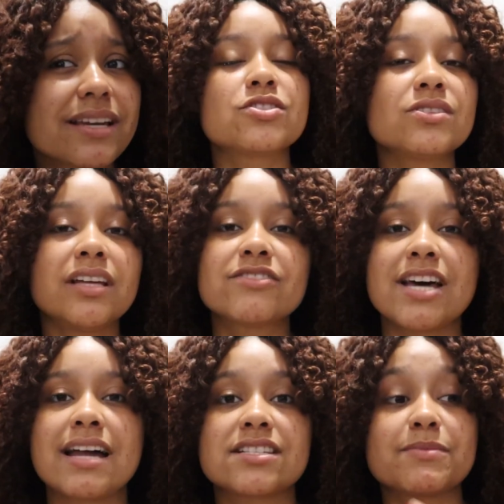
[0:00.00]
I also love
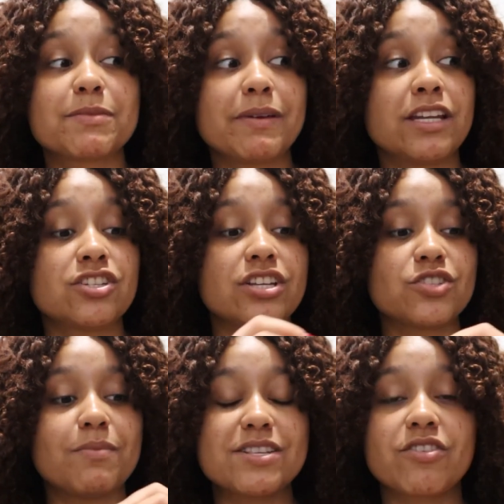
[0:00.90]
to add some spinach
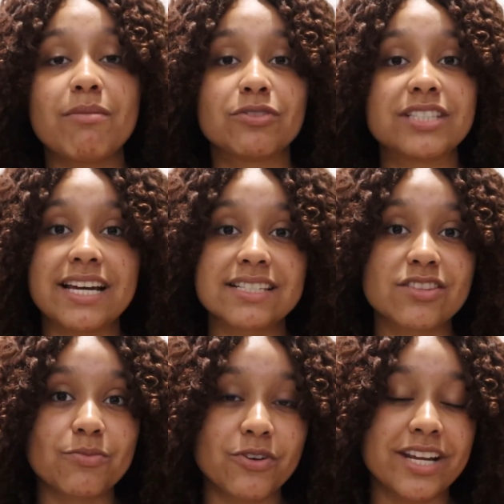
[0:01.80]
into my scrambled eggs in
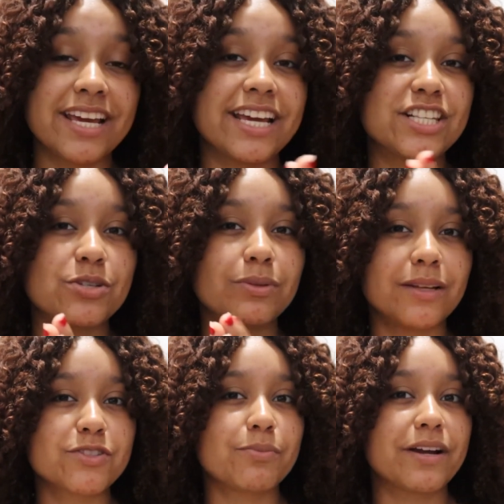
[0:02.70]
the morning in case you would
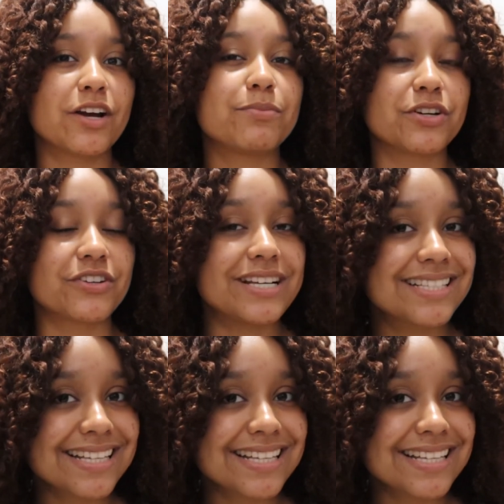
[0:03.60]
love to bring up your greens